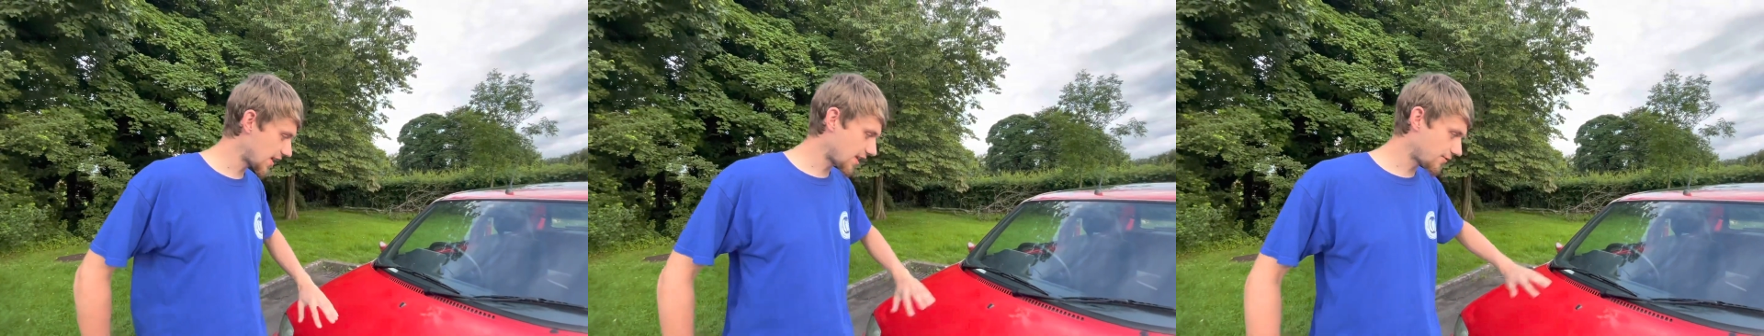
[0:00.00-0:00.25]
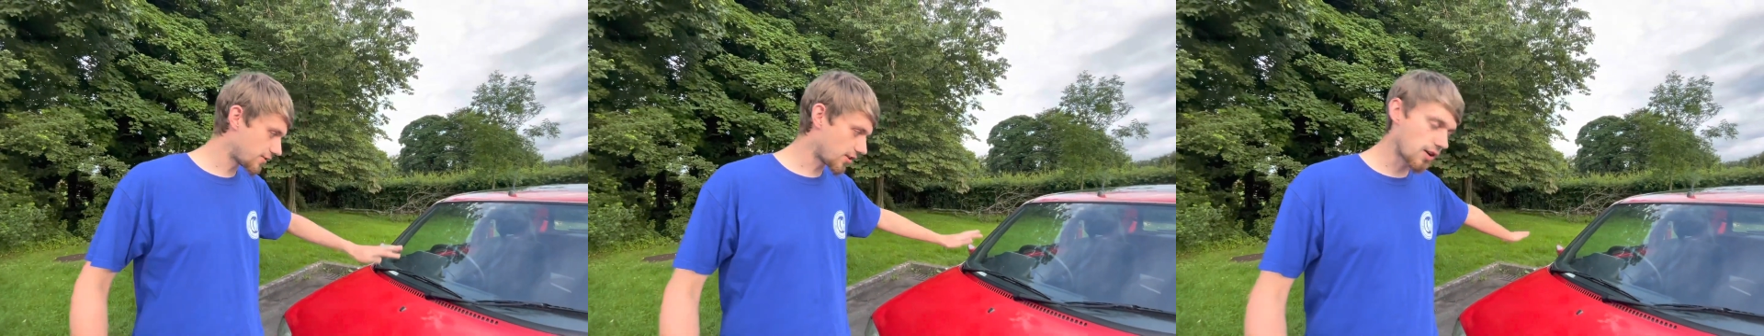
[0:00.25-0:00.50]

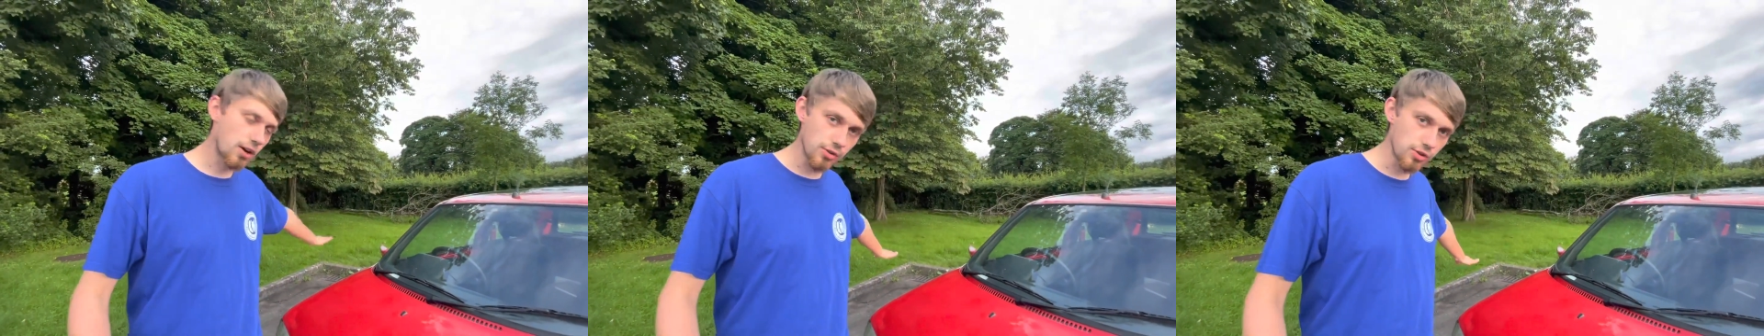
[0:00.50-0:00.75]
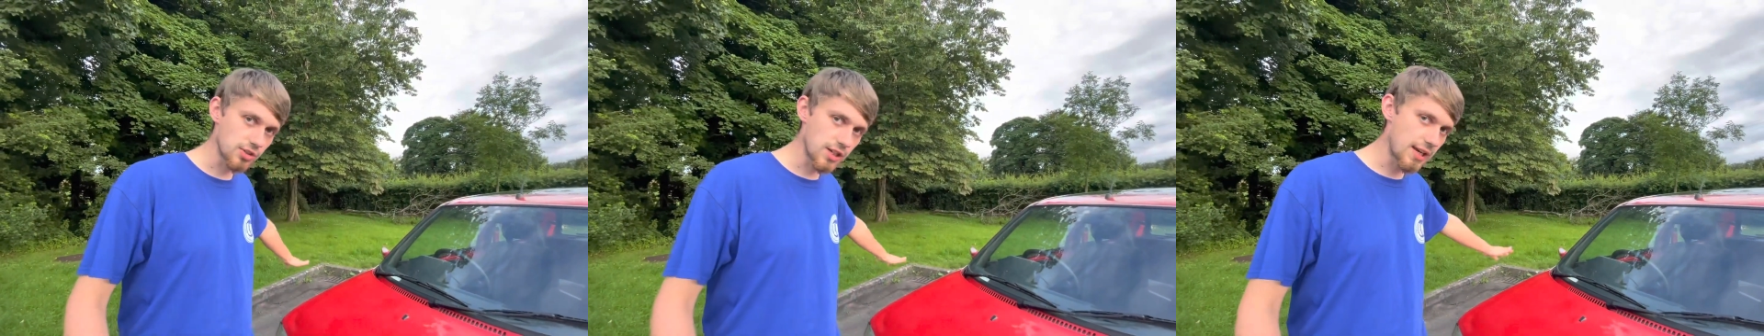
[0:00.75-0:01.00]
giving the car a
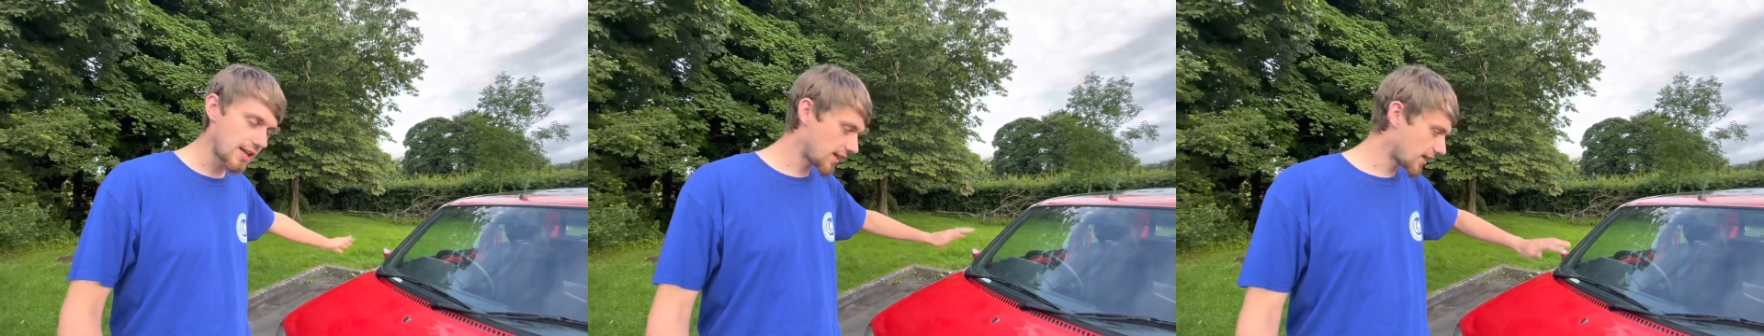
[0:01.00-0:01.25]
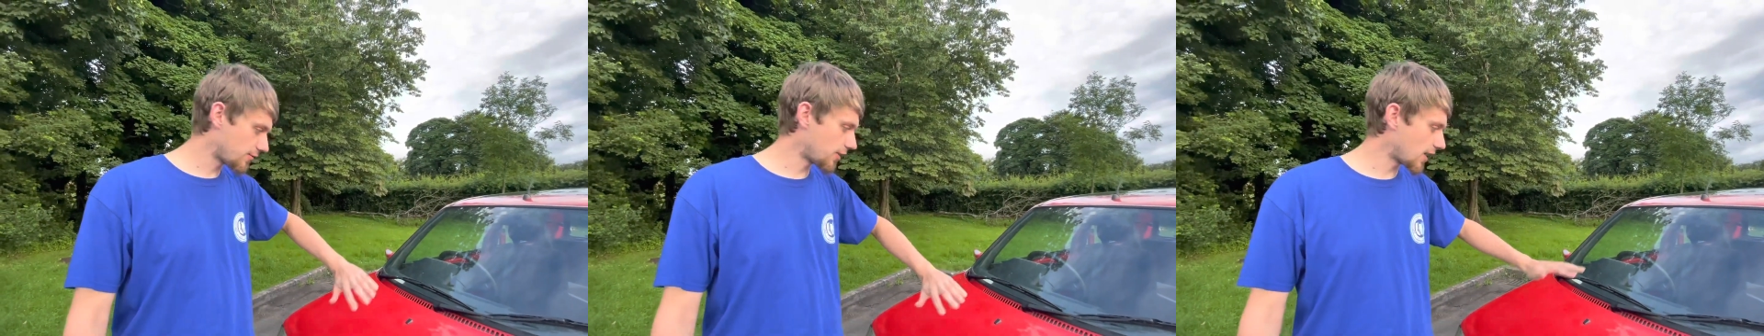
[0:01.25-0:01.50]
good clean,
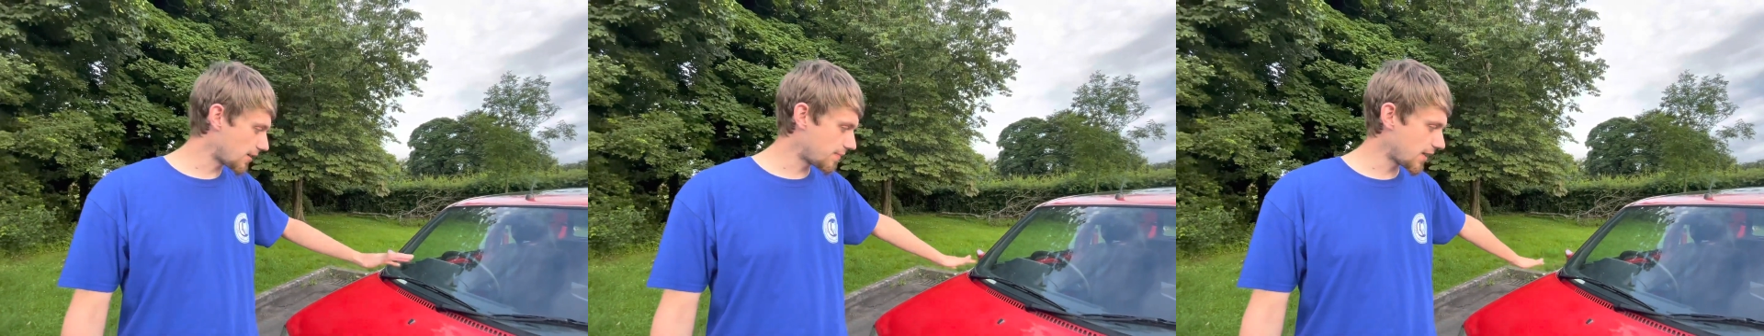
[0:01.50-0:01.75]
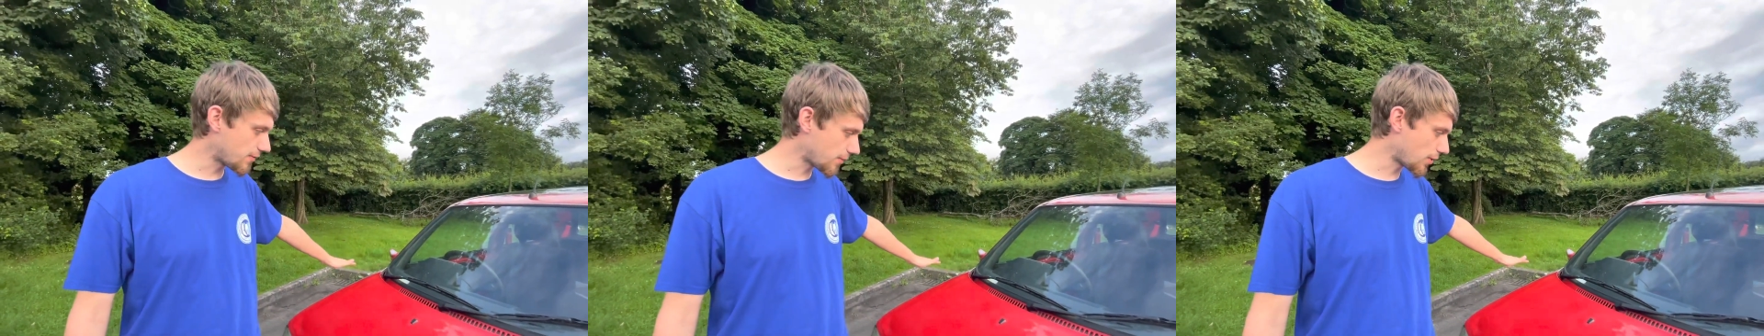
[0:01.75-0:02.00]
giving it a
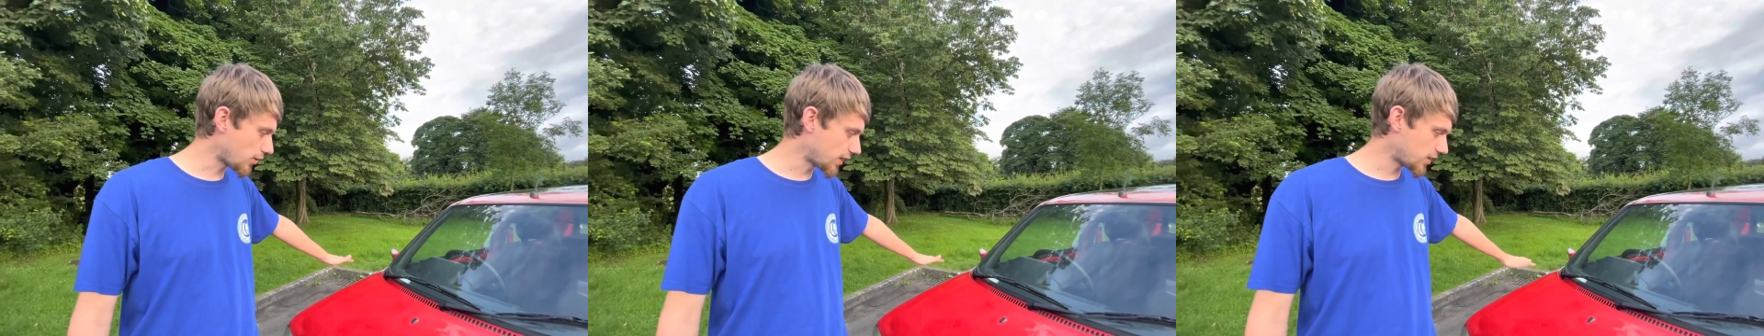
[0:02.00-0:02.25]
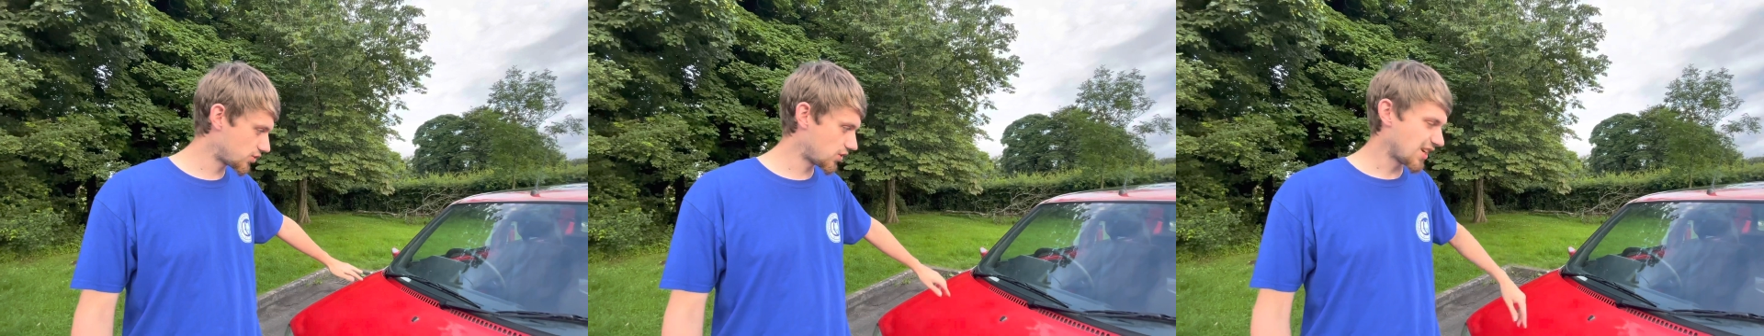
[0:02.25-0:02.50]
bit of a
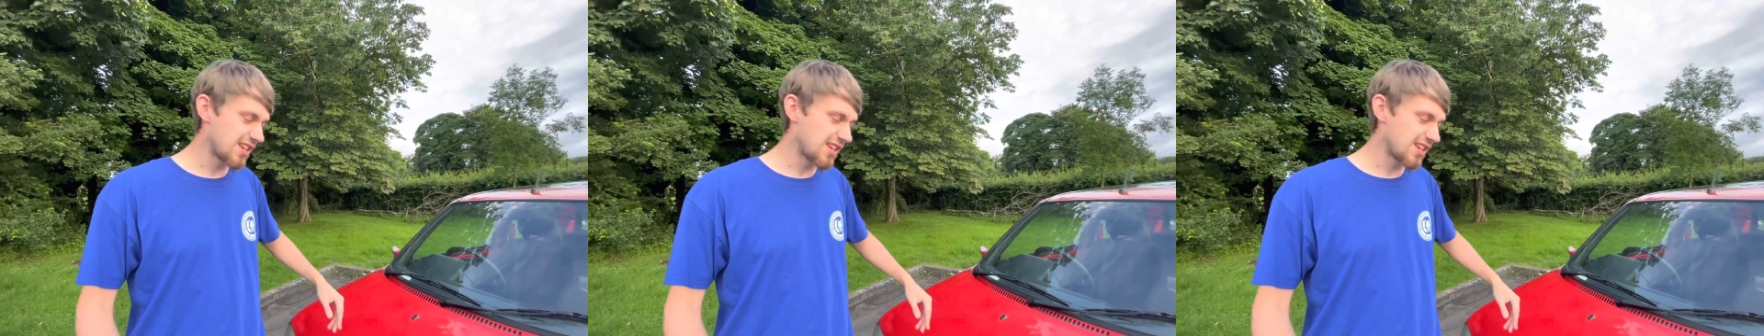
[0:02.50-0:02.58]
polish.